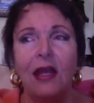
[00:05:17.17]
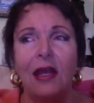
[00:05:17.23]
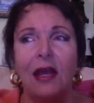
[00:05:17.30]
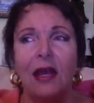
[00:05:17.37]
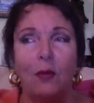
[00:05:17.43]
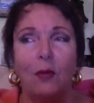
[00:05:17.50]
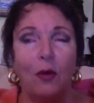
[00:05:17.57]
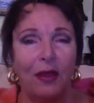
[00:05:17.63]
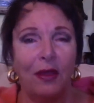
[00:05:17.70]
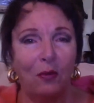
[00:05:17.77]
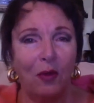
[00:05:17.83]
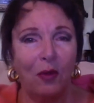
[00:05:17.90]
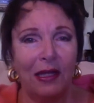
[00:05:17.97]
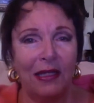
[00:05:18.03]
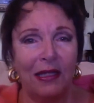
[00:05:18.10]
what they're
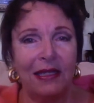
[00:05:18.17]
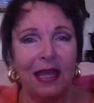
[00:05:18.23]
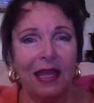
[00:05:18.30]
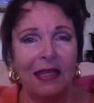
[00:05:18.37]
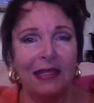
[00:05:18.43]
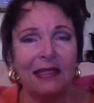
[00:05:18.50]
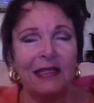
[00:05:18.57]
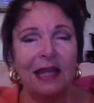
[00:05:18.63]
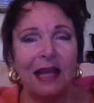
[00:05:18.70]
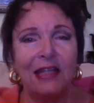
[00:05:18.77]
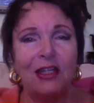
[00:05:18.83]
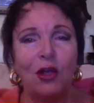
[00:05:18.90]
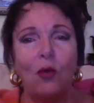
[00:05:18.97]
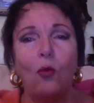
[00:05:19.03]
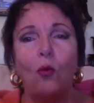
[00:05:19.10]
really saying is I
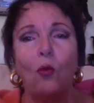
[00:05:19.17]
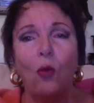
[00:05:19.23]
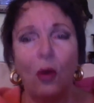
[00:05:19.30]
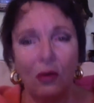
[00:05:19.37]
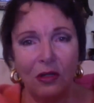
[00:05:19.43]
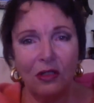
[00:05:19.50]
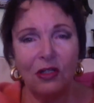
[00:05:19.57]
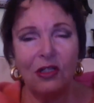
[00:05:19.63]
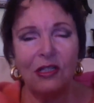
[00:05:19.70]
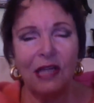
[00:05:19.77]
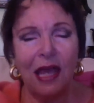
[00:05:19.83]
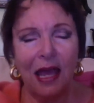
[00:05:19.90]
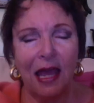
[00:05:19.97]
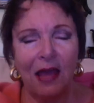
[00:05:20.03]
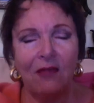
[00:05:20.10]
don't want to
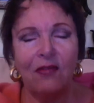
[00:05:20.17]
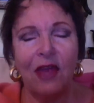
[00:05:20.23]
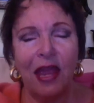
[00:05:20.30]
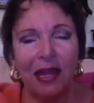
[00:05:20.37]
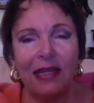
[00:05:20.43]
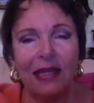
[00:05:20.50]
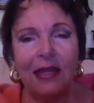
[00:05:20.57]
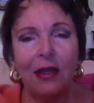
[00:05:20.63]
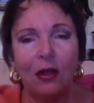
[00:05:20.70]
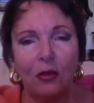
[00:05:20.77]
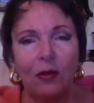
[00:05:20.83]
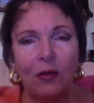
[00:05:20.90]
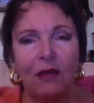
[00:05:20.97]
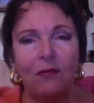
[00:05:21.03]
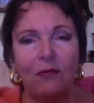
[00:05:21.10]
have any hope
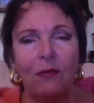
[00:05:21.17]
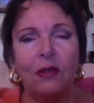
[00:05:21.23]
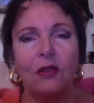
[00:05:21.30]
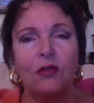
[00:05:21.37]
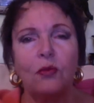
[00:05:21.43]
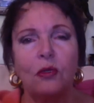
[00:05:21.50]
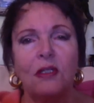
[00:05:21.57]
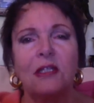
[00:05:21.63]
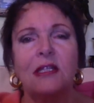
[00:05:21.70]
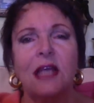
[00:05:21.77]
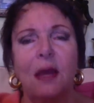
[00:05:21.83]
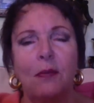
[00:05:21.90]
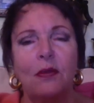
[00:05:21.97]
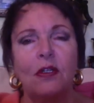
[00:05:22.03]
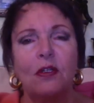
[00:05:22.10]
left, because what has
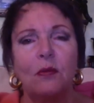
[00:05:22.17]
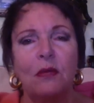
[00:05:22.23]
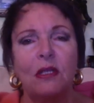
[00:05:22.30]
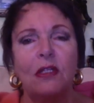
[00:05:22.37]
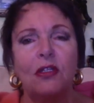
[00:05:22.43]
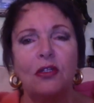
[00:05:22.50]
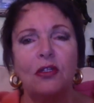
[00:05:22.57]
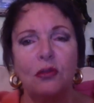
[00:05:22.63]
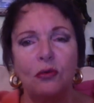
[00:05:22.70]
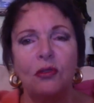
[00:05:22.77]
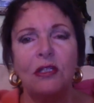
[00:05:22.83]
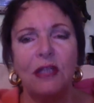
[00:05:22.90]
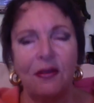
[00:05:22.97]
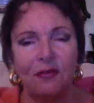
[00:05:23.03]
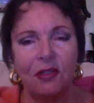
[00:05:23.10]
happened to me is too
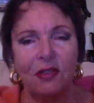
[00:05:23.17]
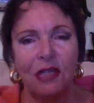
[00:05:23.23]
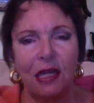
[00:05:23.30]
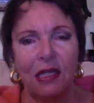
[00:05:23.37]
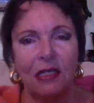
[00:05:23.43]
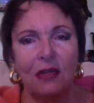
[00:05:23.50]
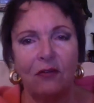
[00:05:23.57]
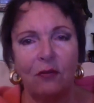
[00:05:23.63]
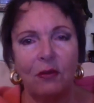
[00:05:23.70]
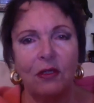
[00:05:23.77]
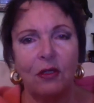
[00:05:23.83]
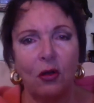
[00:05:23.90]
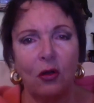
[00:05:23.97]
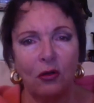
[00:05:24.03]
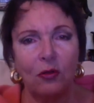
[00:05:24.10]
devastating for me to
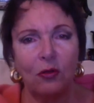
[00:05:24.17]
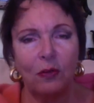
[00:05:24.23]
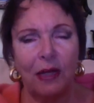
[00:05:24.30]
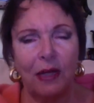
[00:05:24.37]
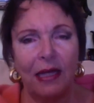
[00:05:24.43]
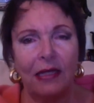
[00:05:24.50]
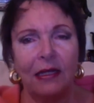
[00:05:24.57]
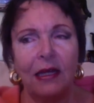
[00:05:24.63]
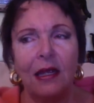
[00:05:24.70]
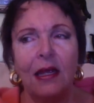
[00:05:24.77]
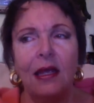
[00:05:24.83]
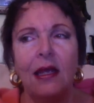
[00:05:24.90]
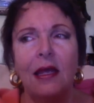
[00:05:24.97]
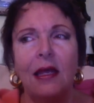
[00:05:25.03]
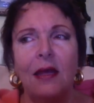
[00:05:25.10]
contemplate.
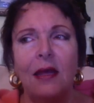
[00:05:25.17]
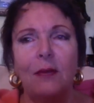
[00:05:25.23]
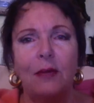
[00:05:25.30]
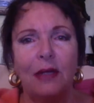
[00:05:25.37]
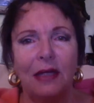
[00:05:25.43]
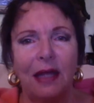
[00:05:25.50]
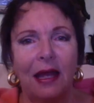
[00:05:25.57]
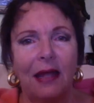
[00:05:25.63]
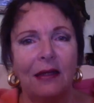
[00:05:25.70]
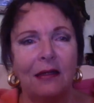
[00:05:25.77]
But that